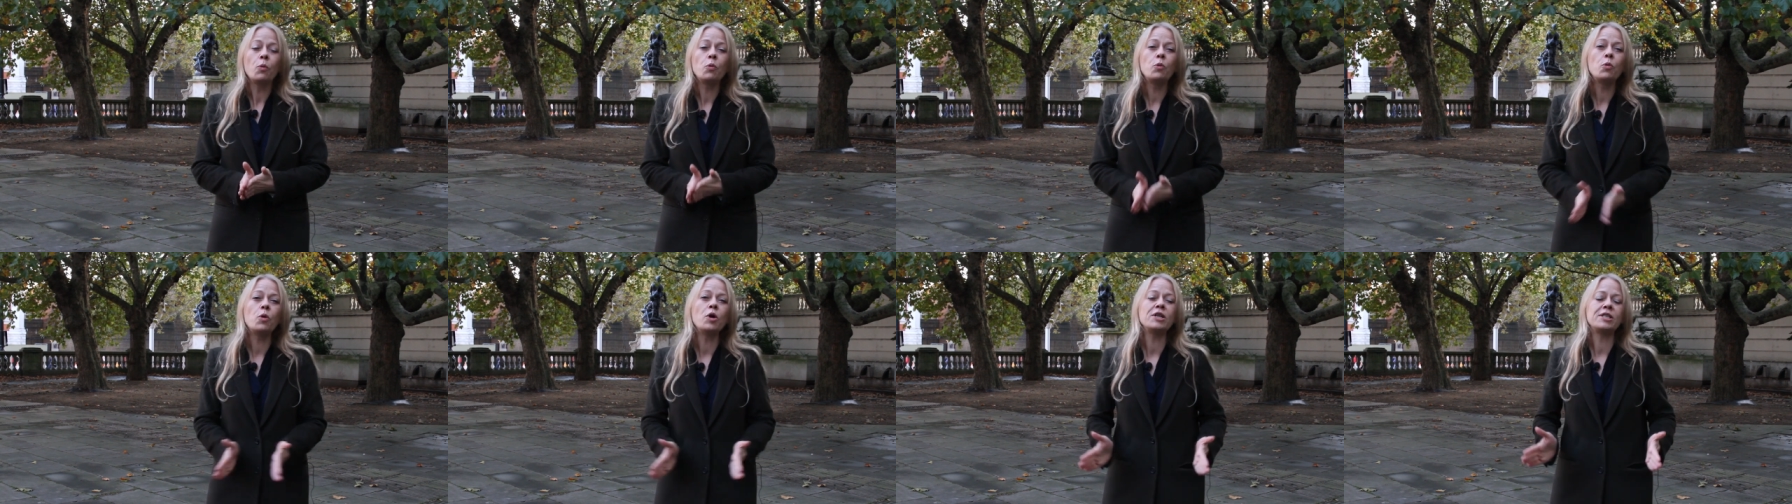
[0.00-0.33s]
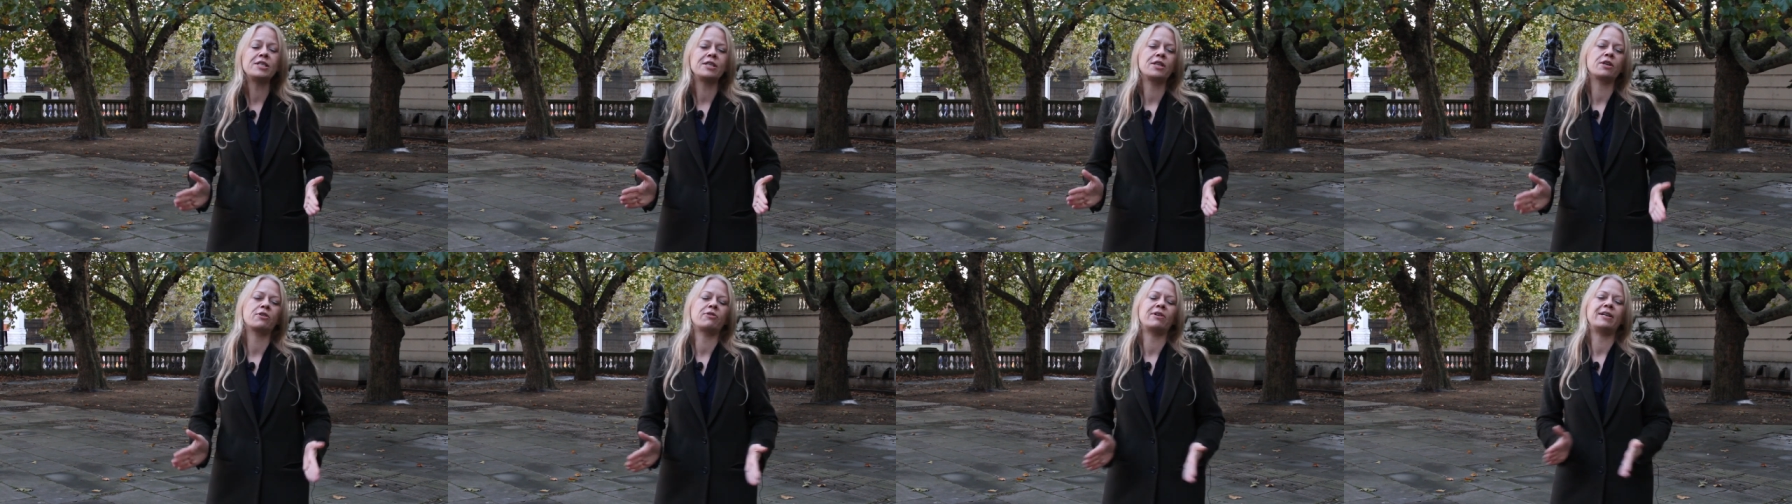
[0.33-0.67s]
Would
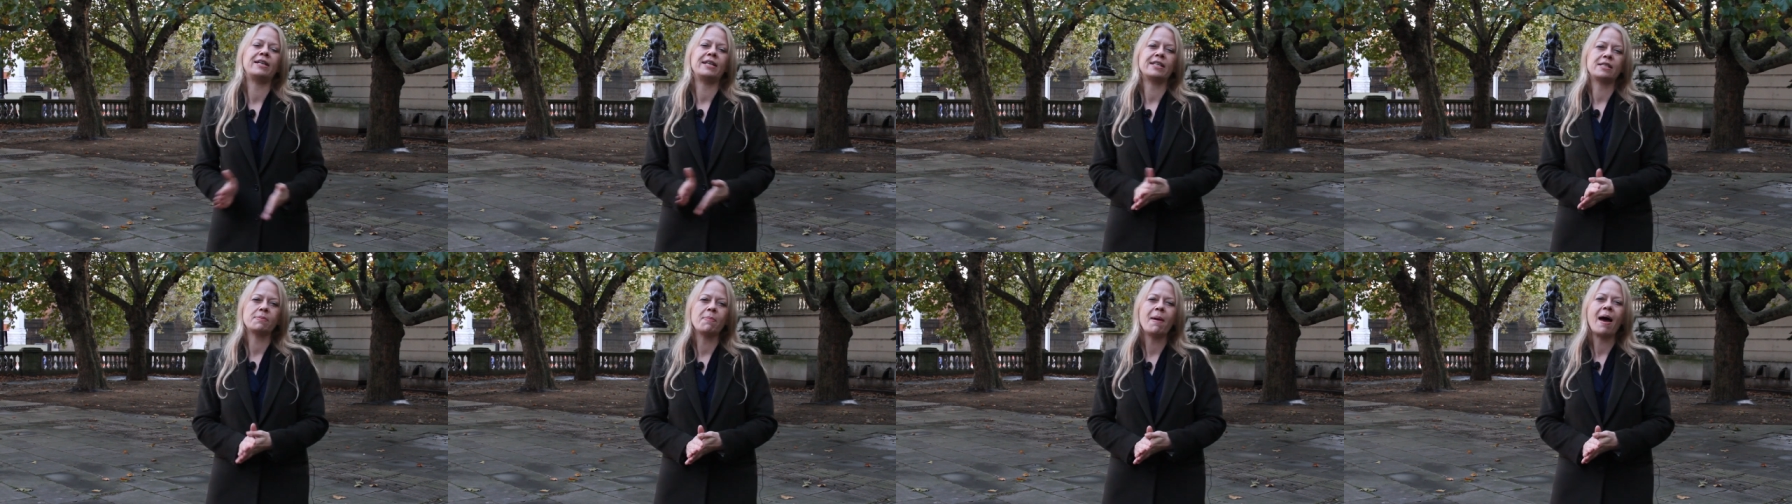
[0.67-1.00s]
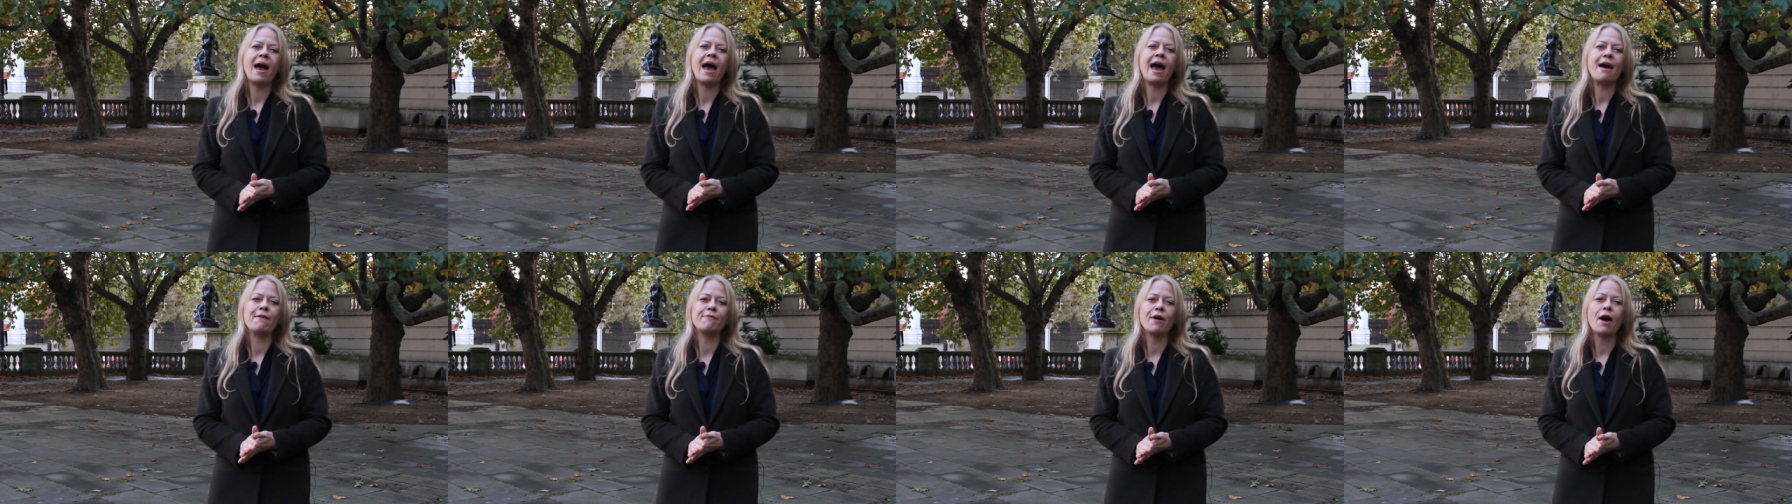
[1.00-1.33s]
the greenest
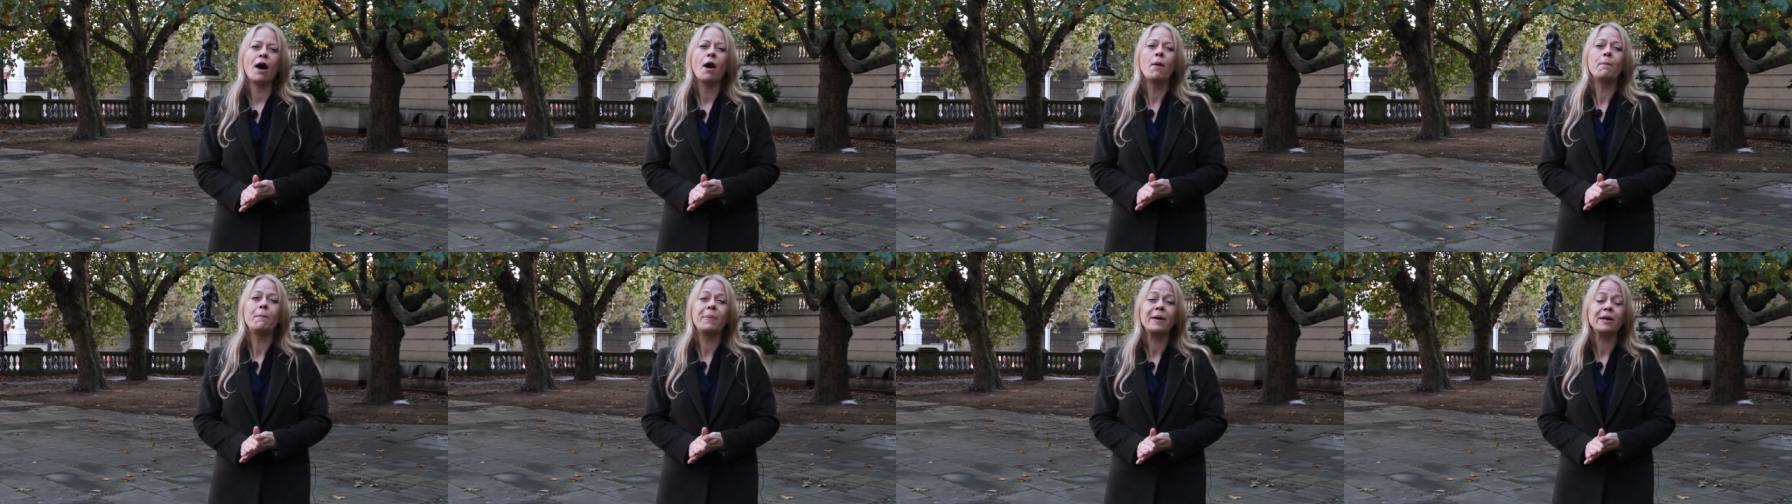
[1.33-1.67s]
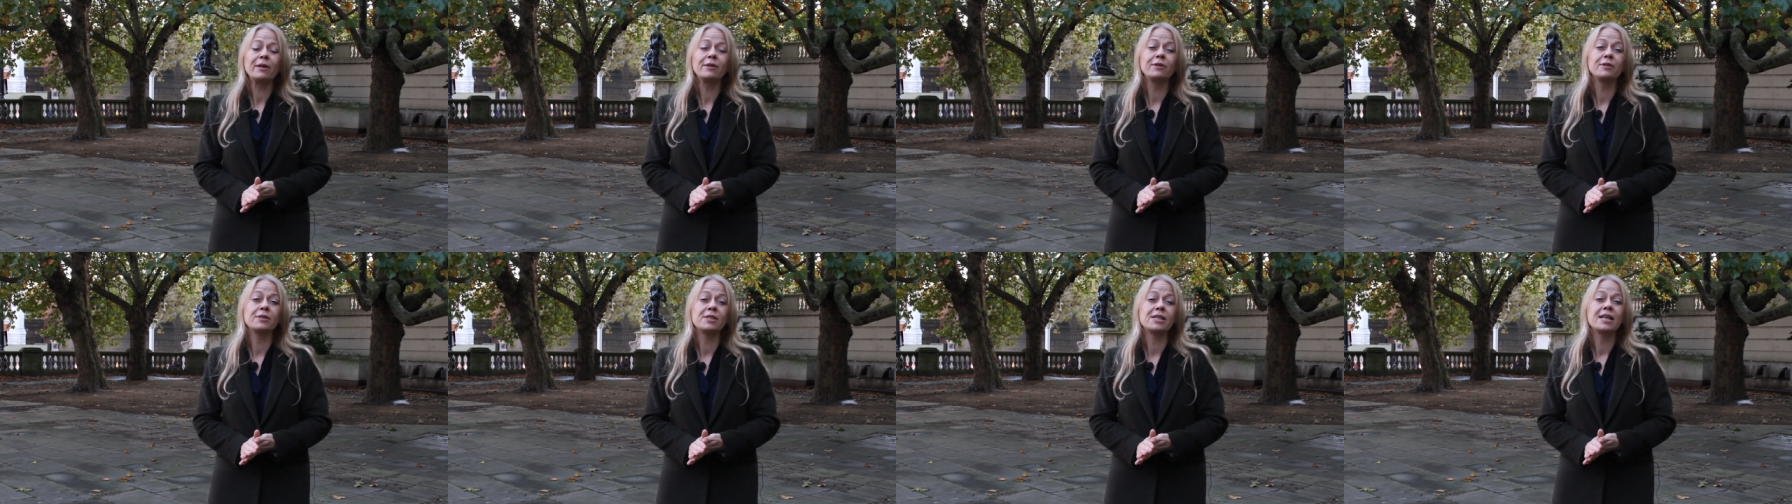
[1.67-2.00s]
mayor ever
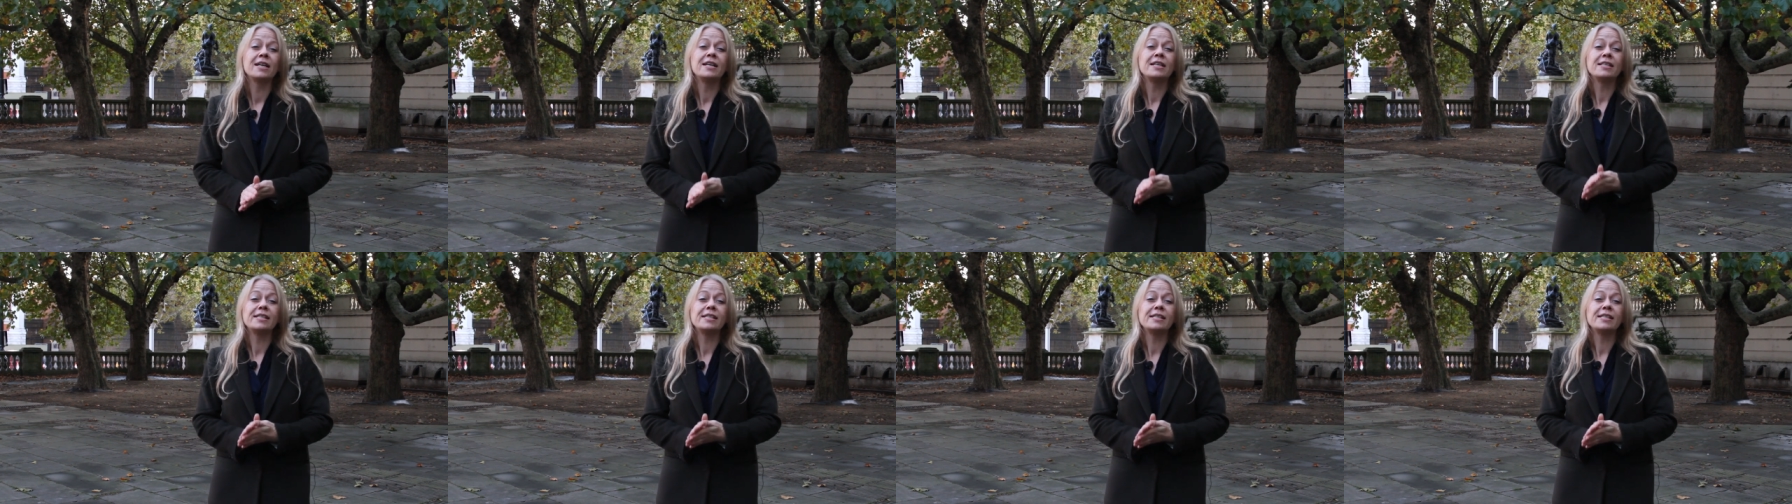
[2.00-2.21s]
build